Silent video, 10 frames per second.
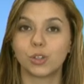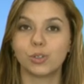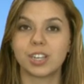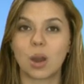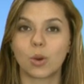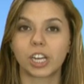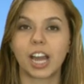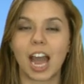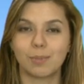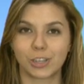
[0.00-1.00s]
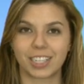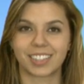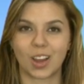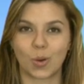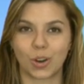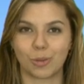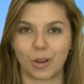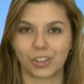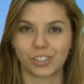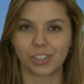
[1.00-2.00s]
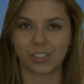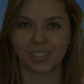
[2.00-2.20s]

News Network. I'm Jessica Cordemalsh.